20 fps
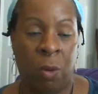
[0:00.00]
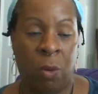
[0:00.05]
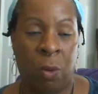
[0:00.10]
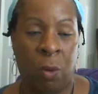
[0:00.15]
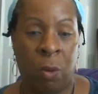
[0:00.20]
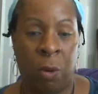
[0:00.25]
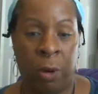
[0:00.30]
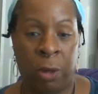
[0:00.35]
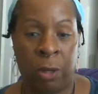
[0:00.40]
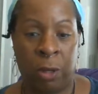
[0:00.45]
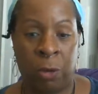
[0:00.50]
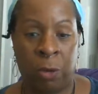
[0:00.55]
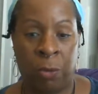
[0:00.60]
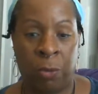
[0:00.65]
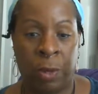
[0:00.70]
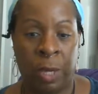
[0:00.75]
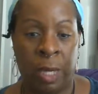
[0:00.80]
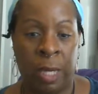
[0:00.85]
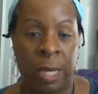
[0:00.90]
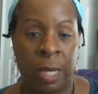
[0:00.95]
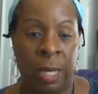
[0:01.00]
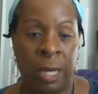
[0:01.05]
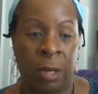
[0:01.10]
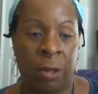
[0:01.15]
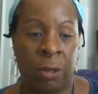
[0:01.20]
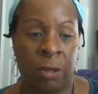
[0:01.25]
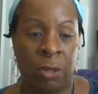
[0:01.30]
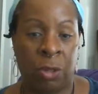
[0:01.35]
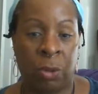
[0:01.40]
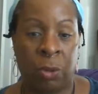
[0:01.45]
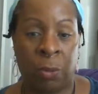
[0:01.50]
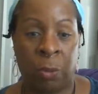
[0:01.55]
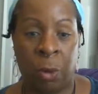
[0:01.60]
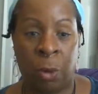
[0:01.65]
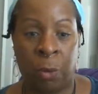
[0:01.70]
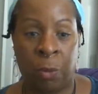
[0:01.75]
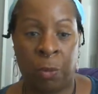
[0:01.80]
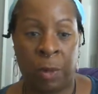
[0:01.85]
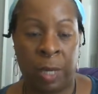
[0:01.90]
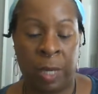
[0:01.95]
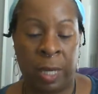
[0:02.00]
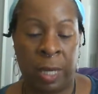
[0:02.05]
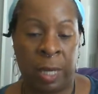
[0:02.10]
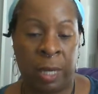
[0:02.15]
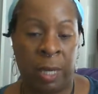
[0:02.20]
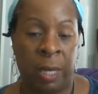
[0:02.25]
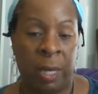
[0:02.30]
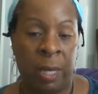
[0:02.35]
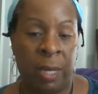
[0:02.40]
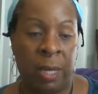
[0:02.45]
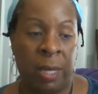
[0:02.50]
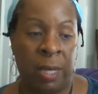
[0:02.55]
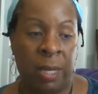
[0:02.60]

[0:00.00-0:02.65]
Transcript: oracle reading or tarot reading,